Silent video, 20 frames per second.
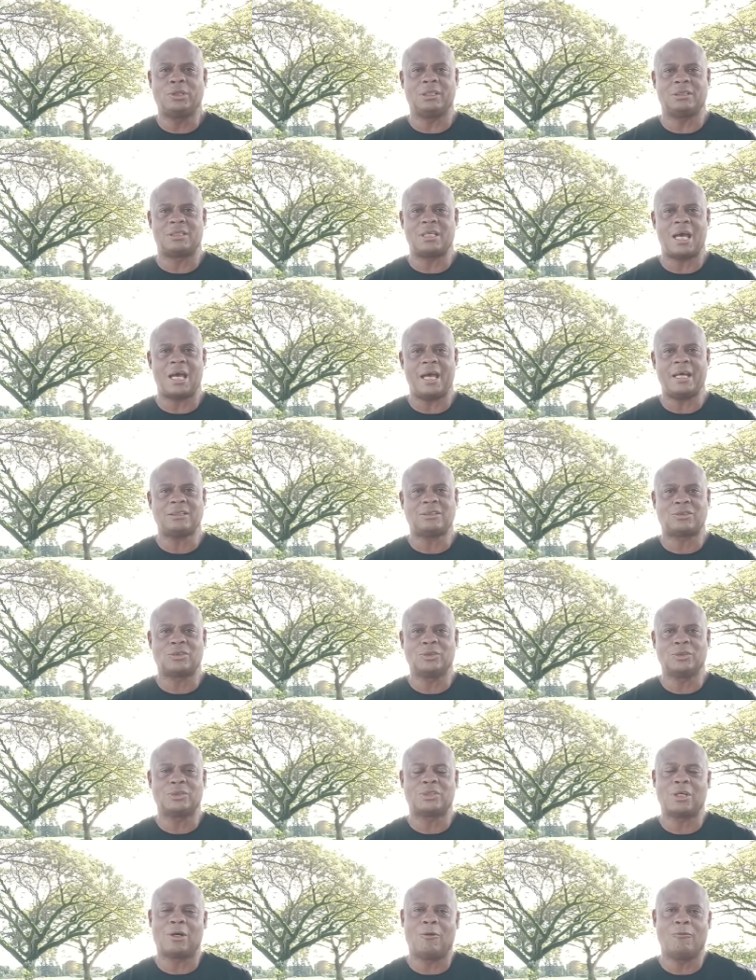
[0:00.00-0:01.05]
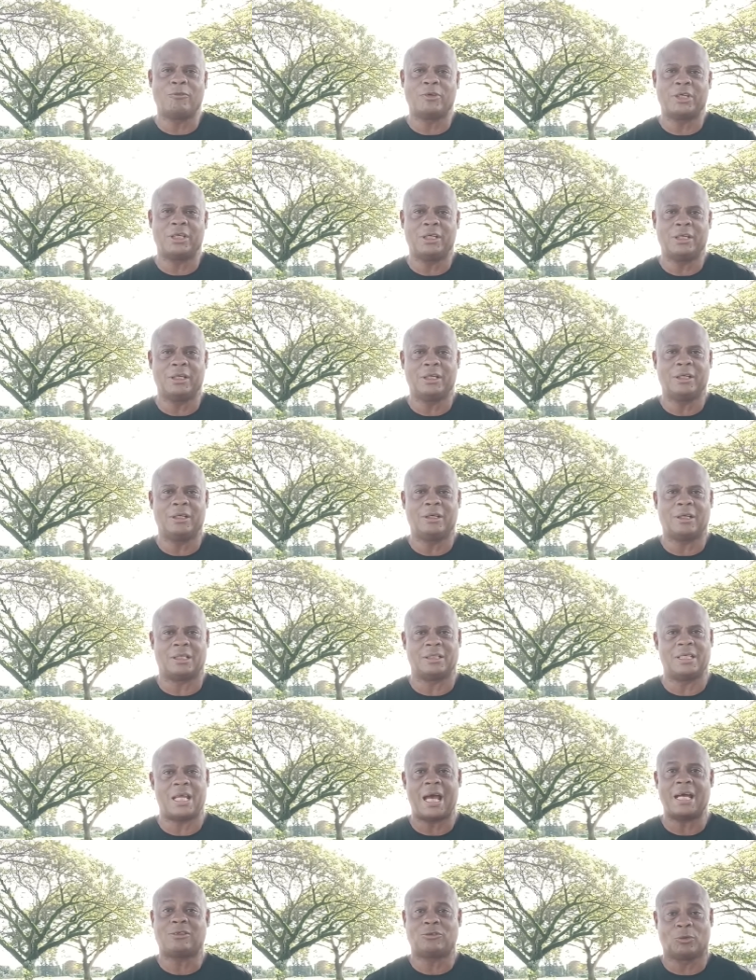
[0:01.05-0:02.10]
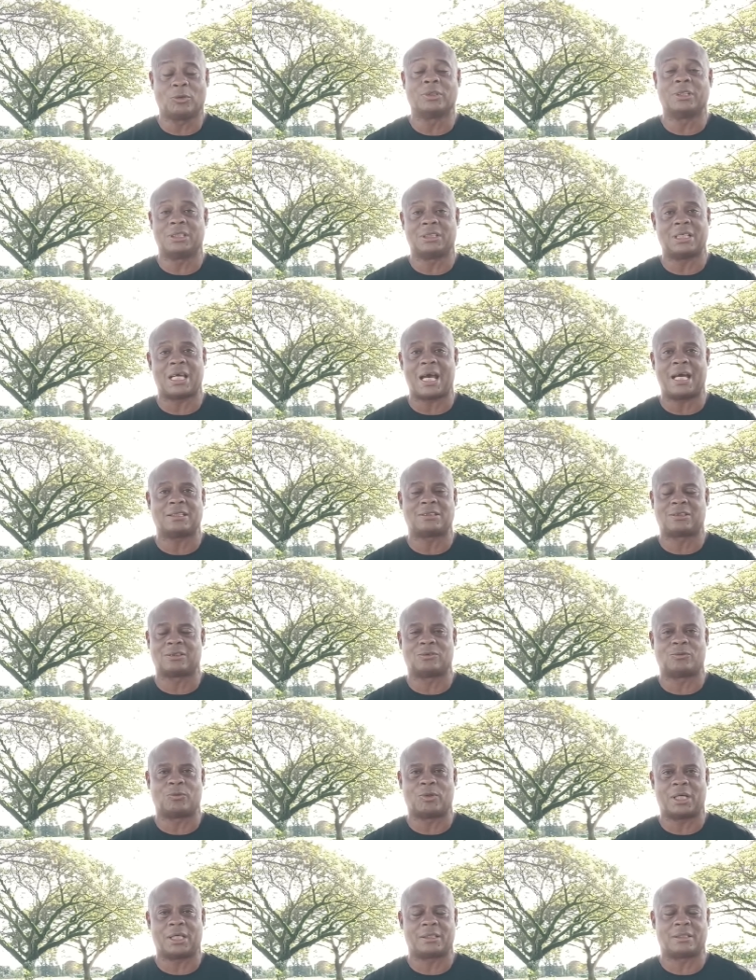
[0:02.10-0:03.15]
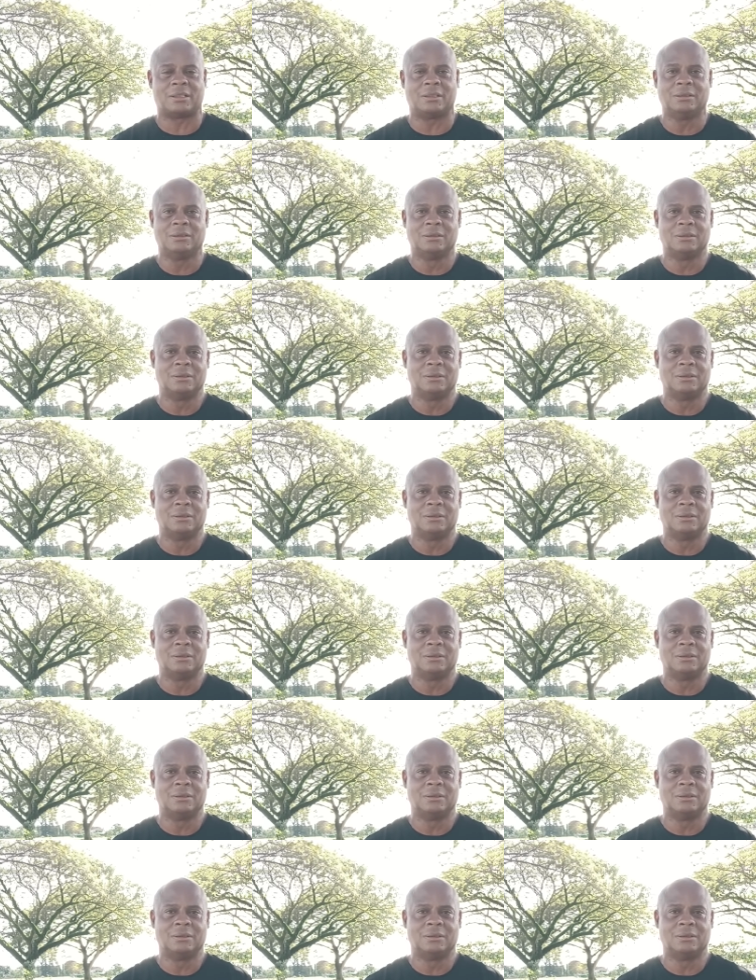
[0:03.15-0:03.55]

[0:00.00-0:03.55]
disasters over here, natural disasters rather,